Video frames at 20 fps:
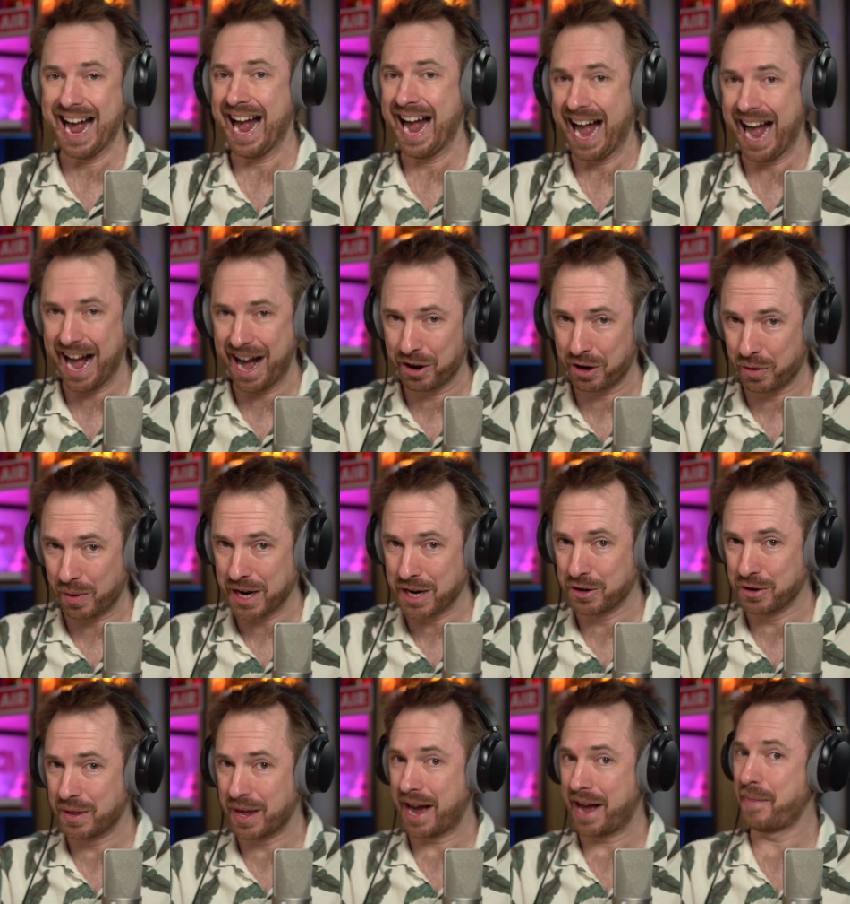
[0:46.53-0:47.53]
How do I
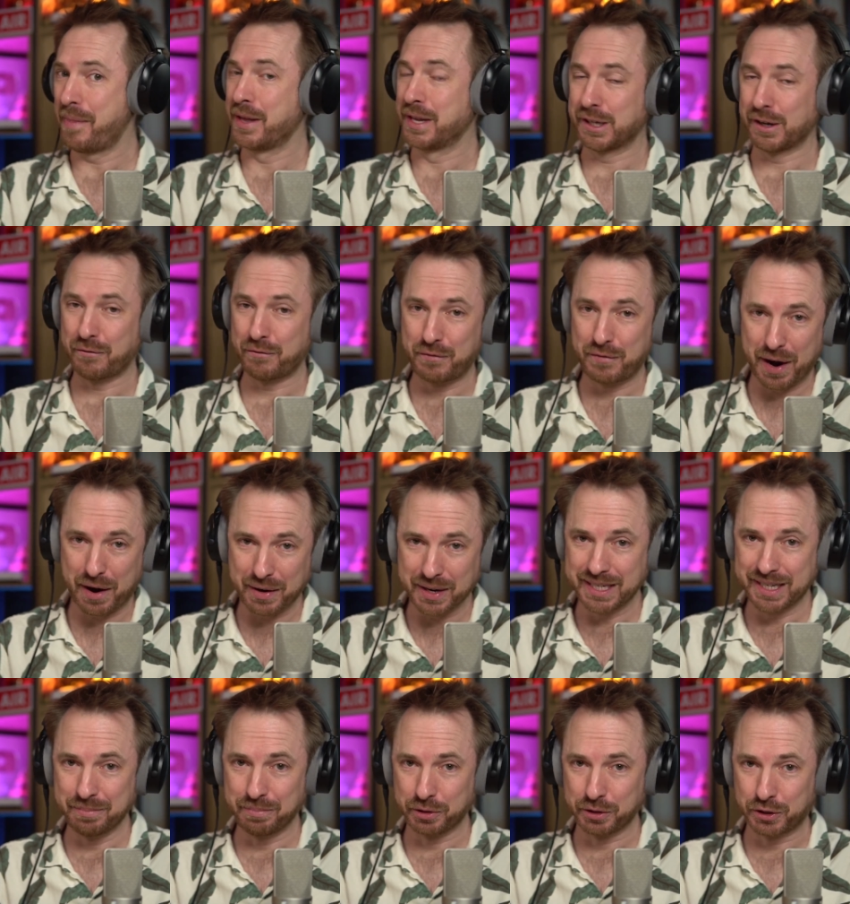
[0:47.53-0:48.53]
do that? There's a very
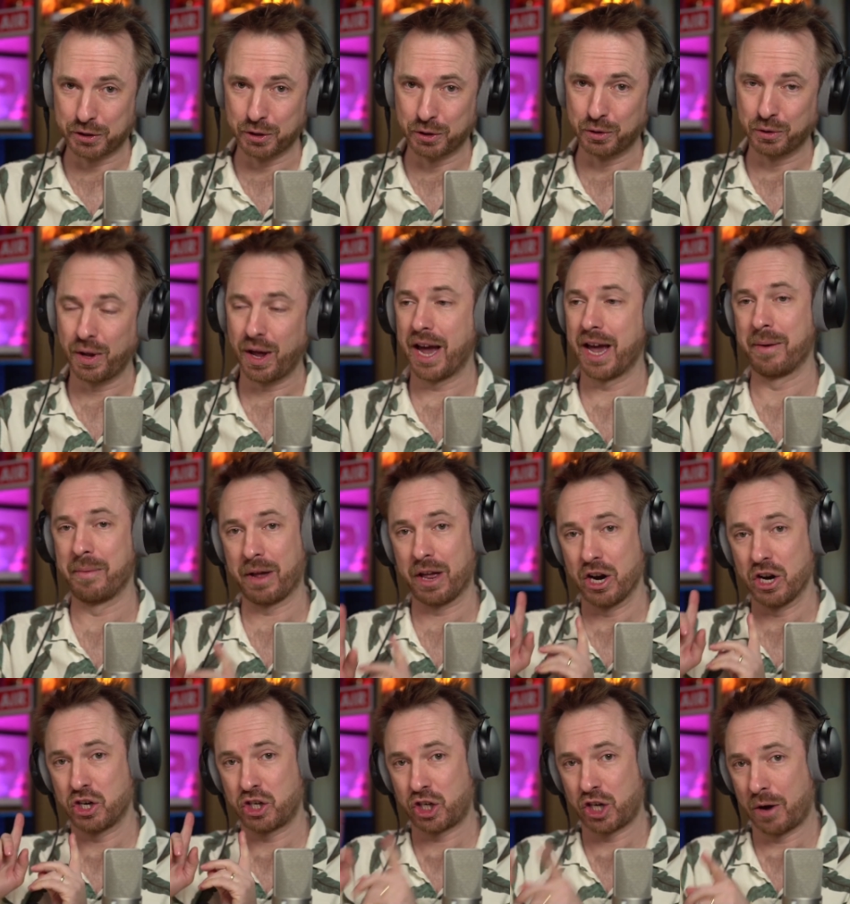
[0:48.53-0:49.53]
simple tool, and I'm going
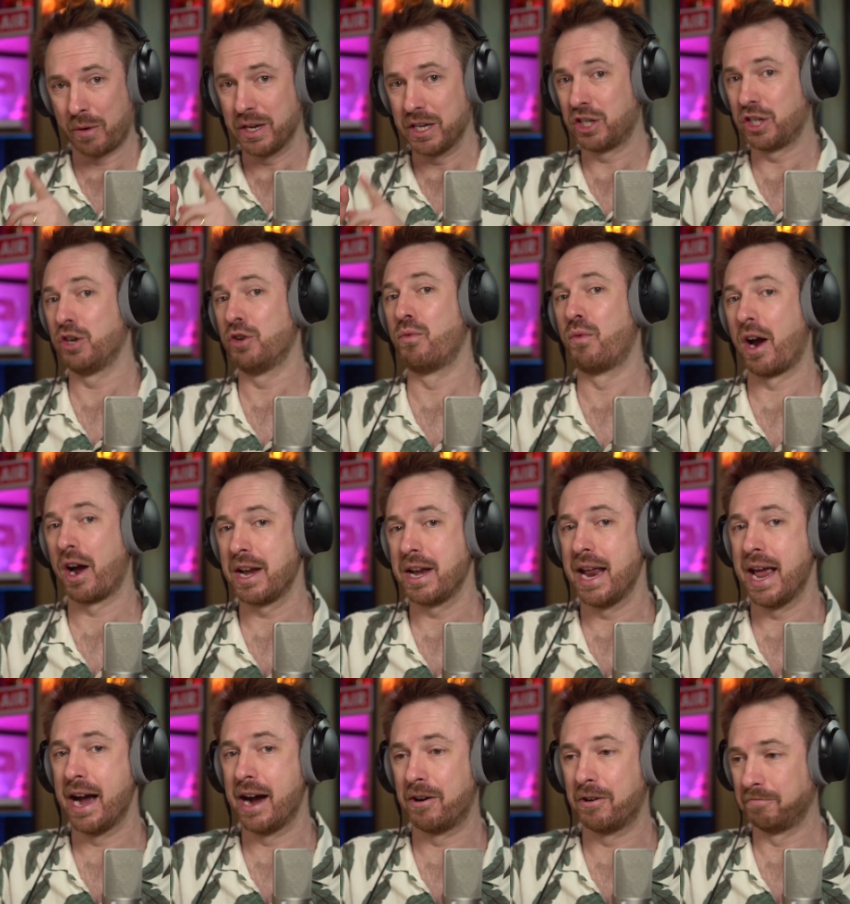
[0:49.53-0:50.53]
to show it to you right
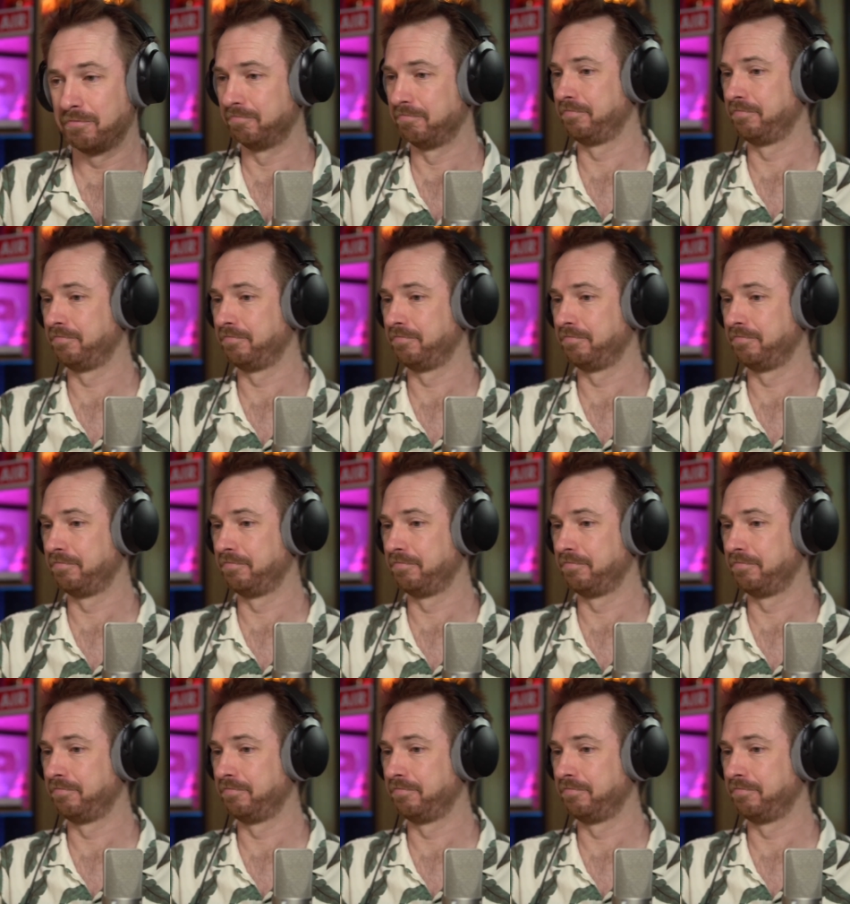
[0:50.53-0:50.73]
now.